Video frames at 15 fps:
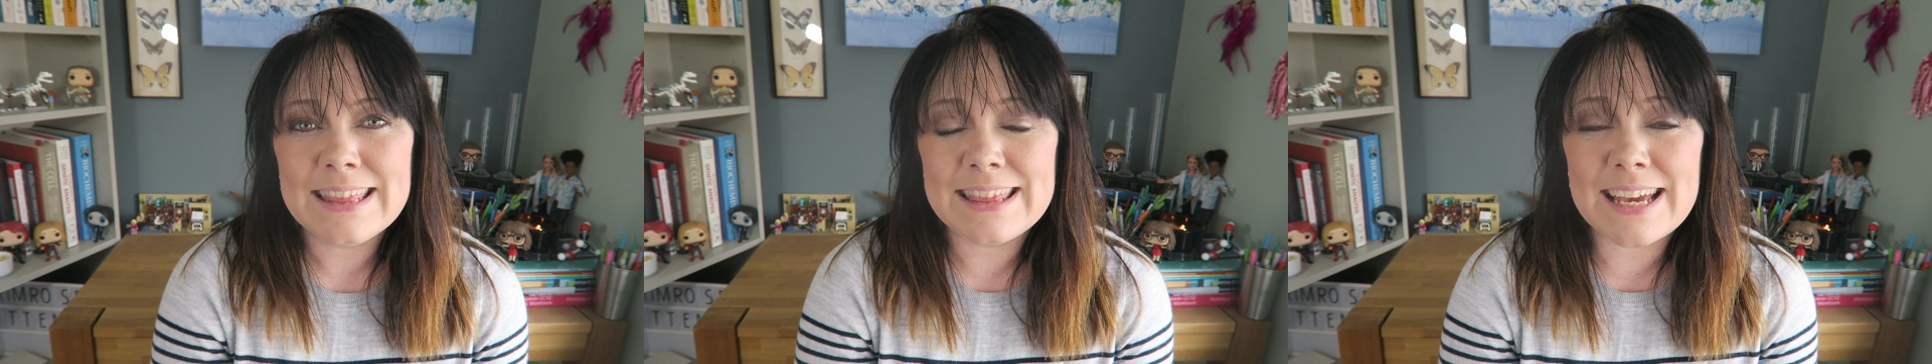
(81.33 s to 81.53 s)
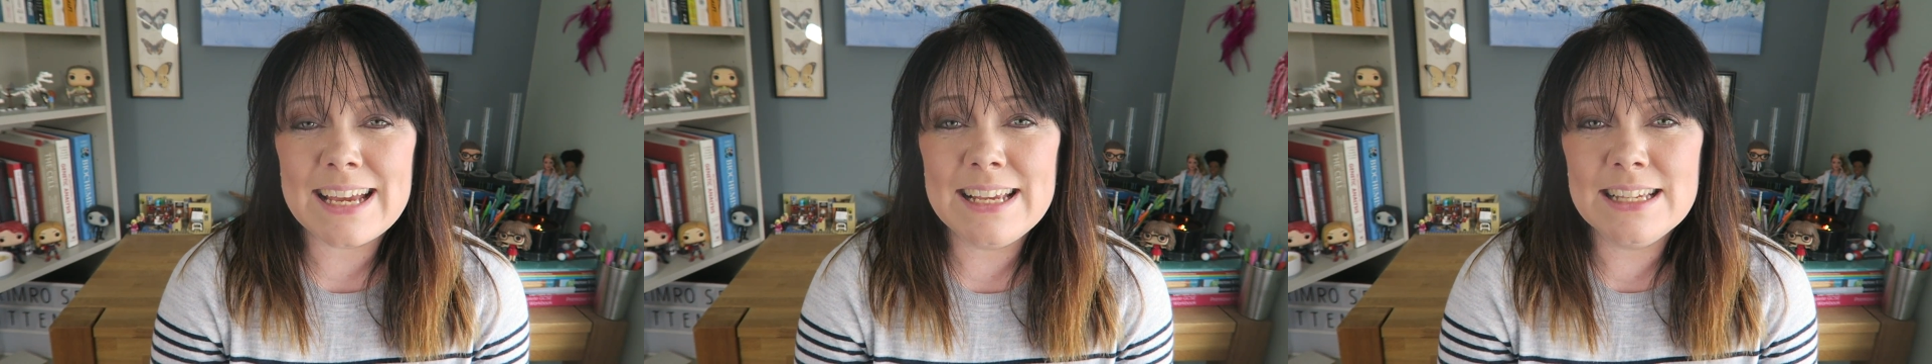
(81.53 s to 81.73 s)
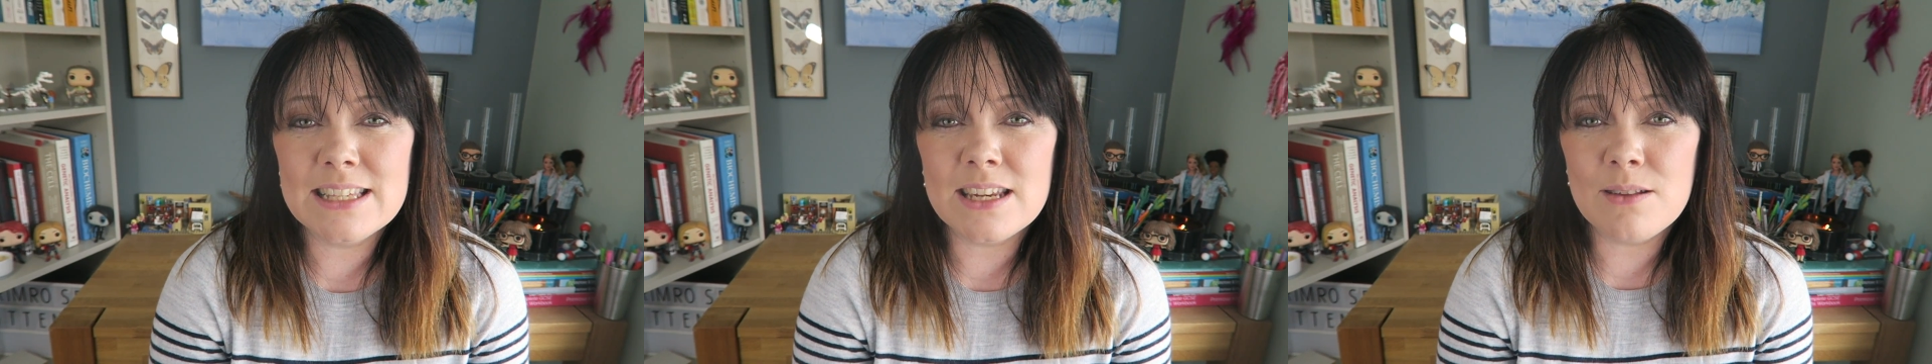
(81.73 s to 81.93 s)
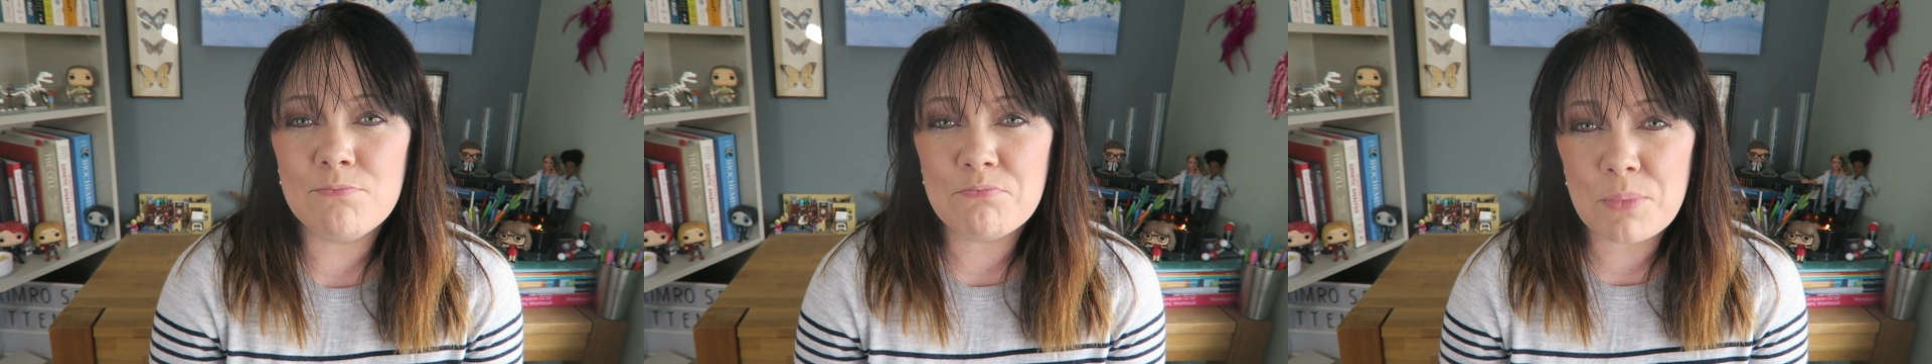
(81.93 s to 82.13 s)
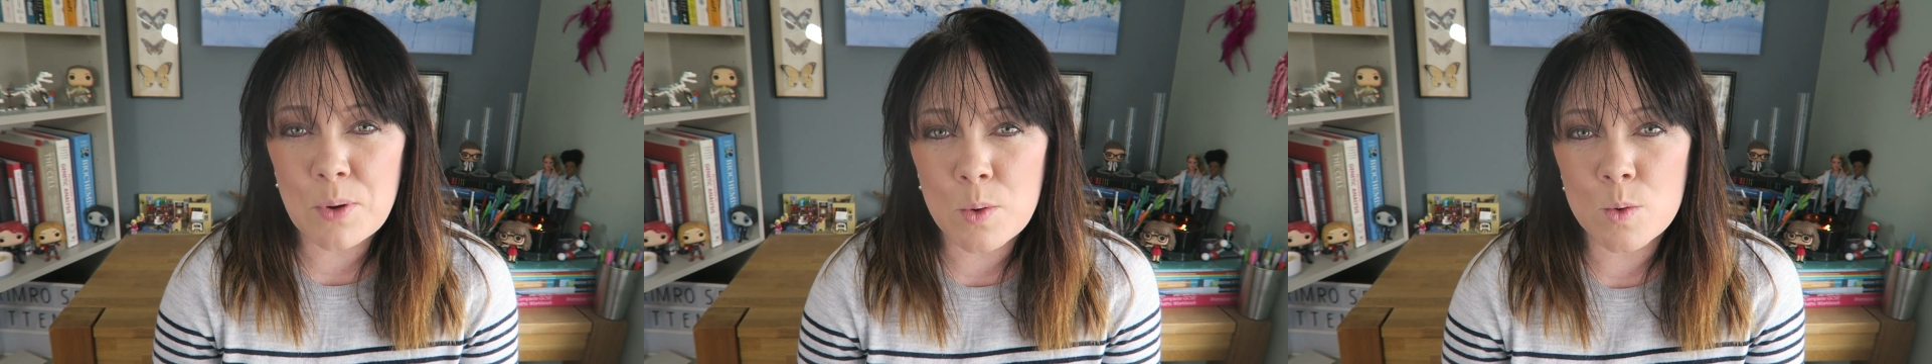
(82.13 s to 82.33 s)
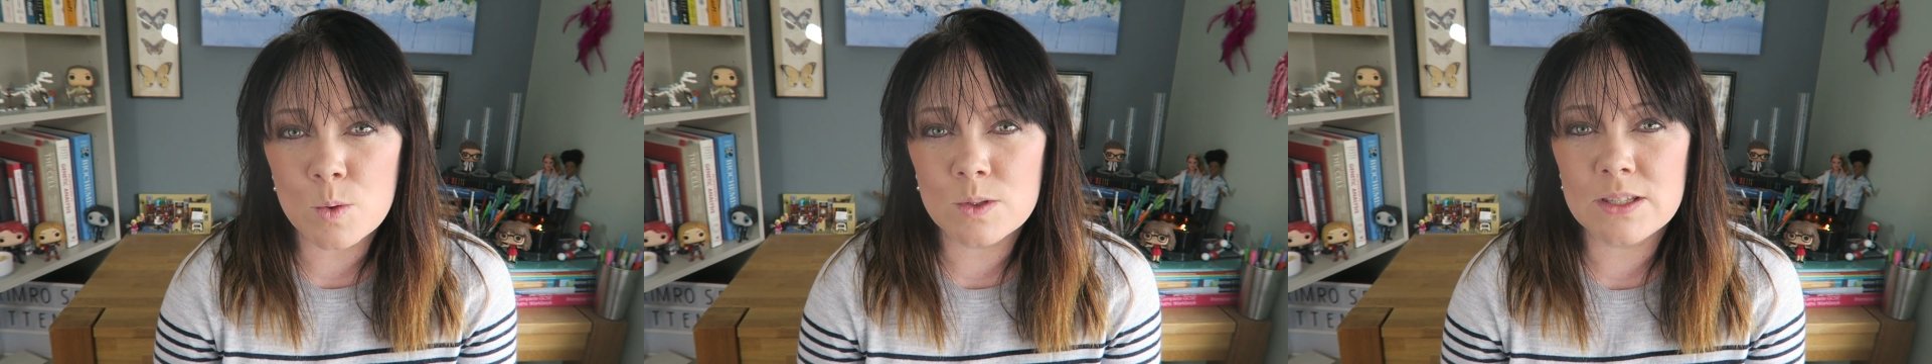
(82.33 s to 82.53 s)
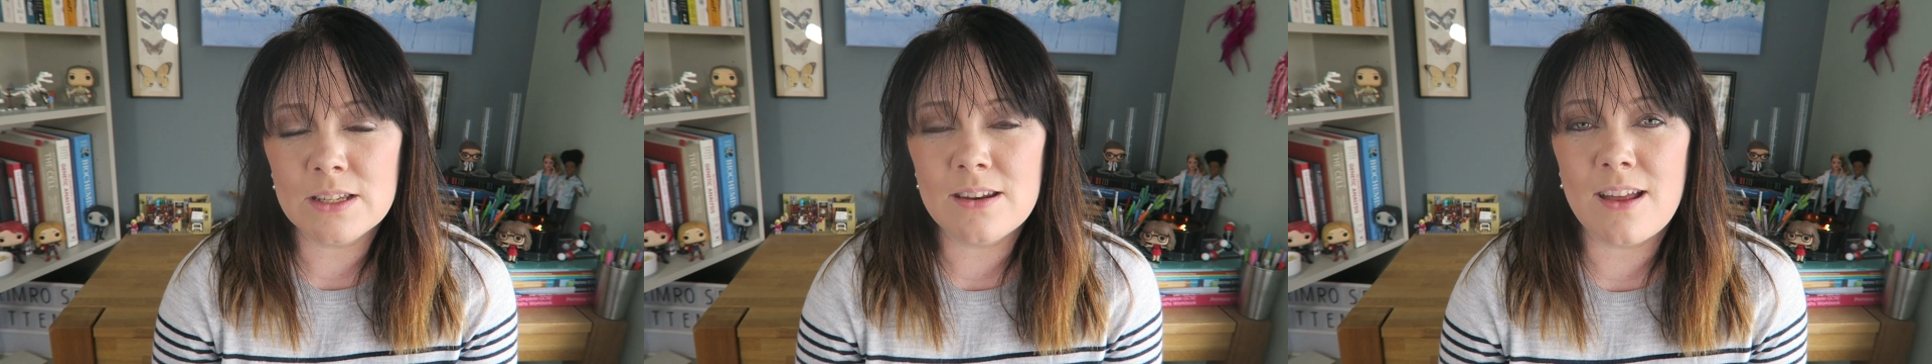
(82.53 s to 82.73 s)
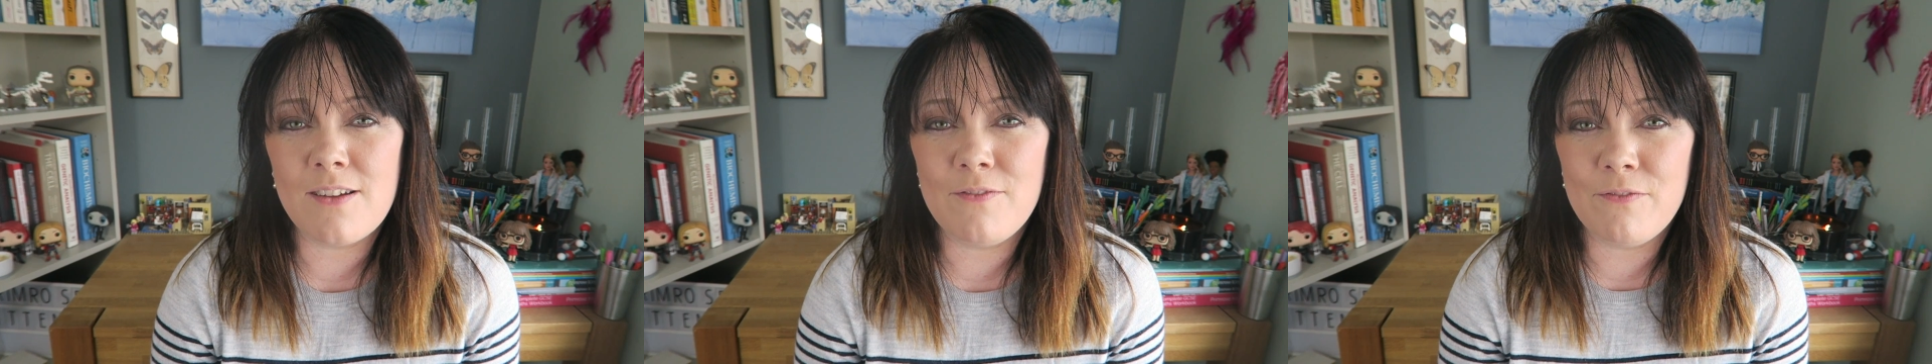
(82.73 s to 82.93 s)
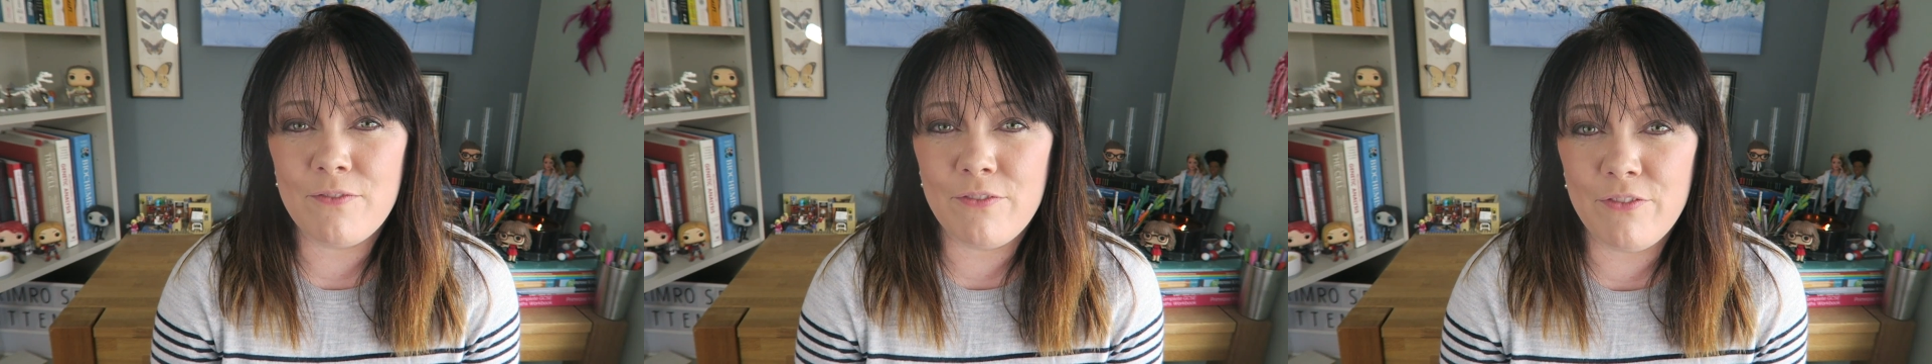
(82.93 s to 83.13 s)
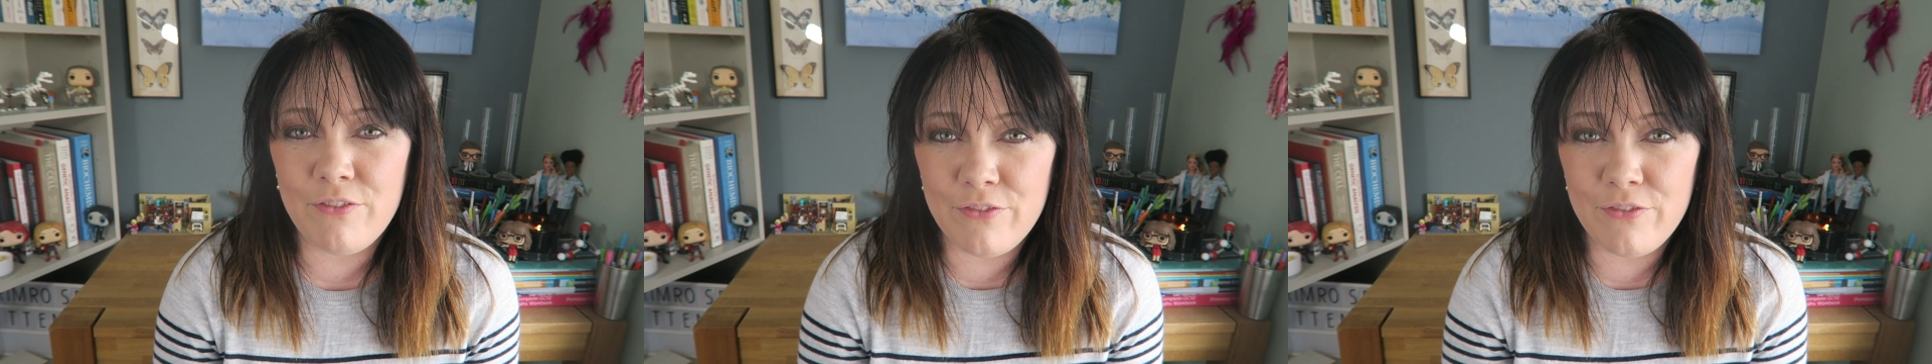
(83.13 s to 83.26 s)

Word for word: That is an important and